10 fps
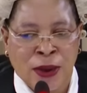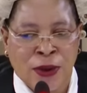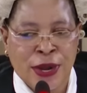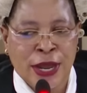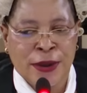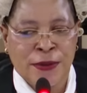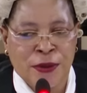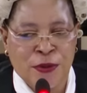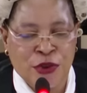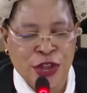
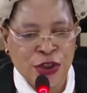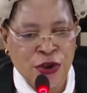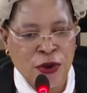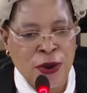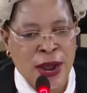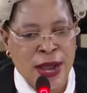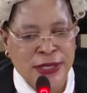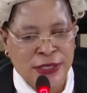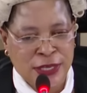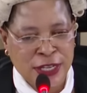Honourable Muingo
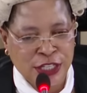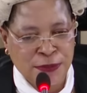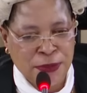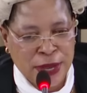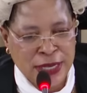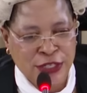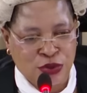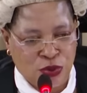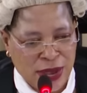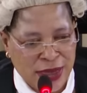has his bills
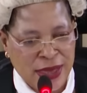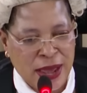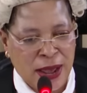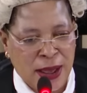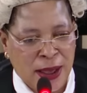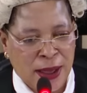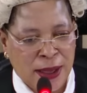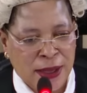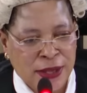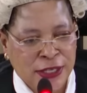together,
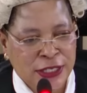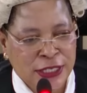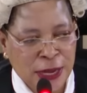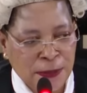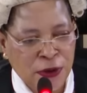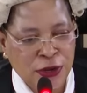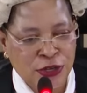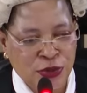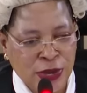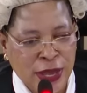
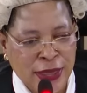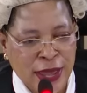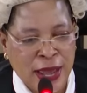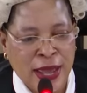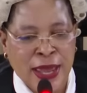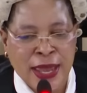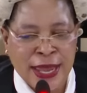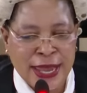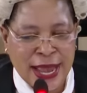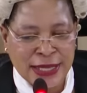stapled together.
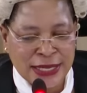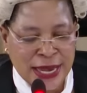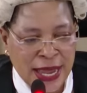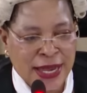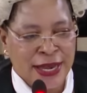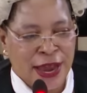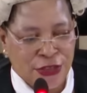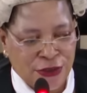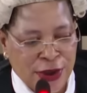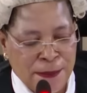He has laid the
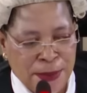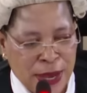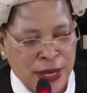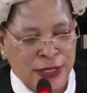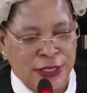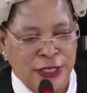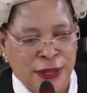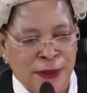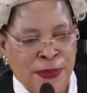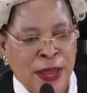three bills.
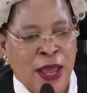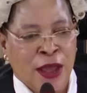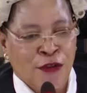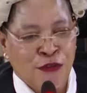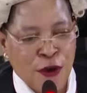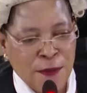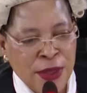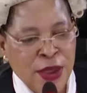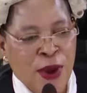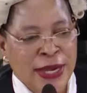For
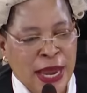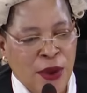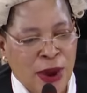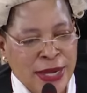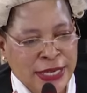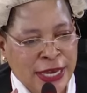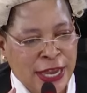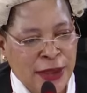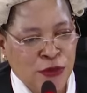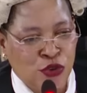me, what I wanted
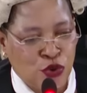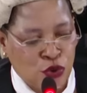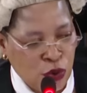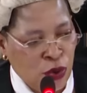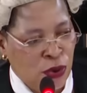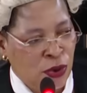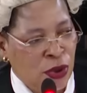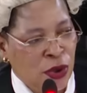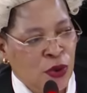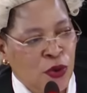him to do
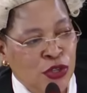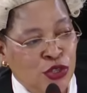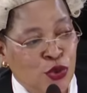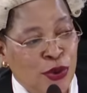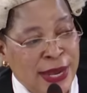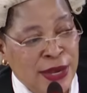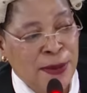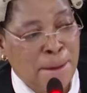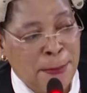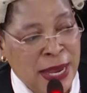was to
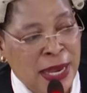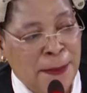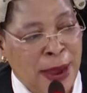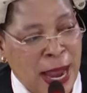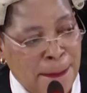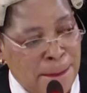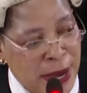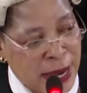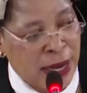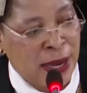read bill by
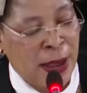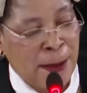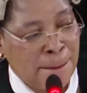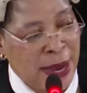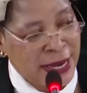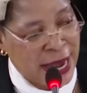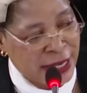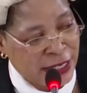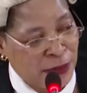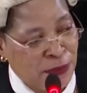bill, but they are
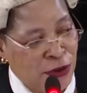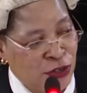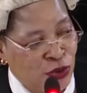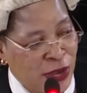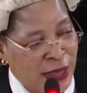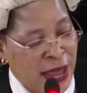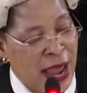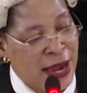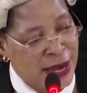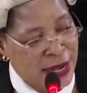stapled together,
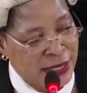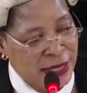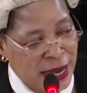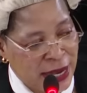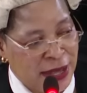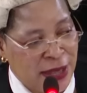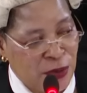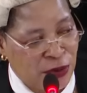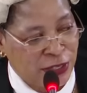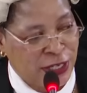and he has laid them
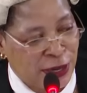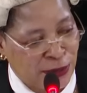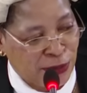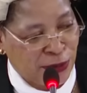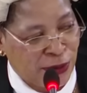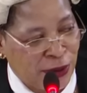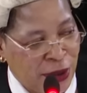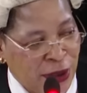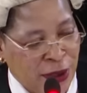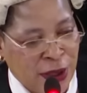on table.
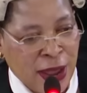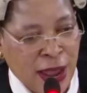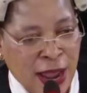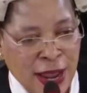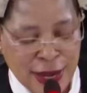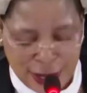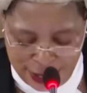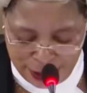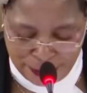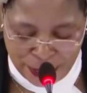And
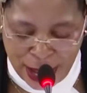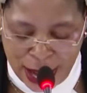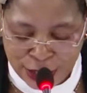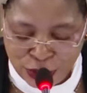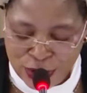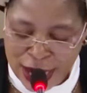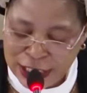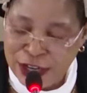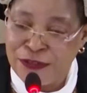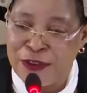to
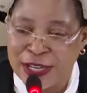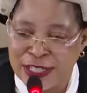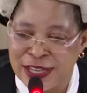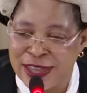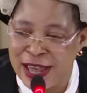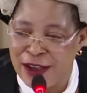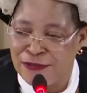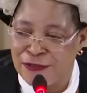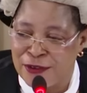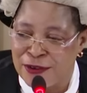that effect,
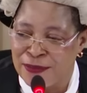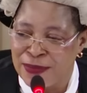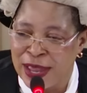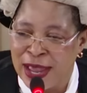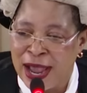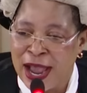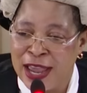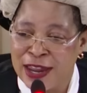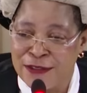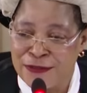therefore,
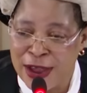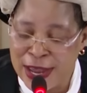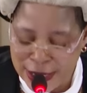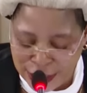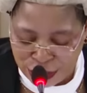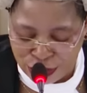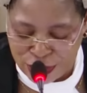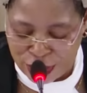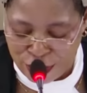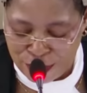I refer it to
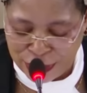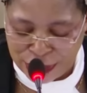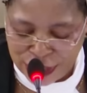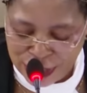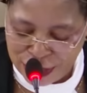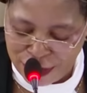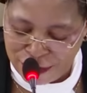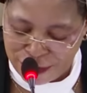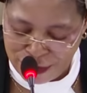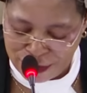the Committee
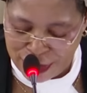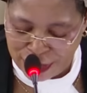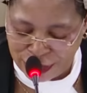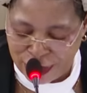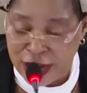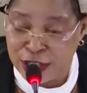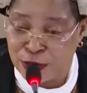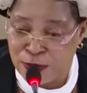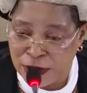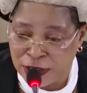of Education and
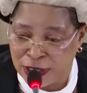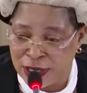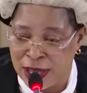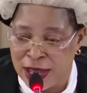Sports,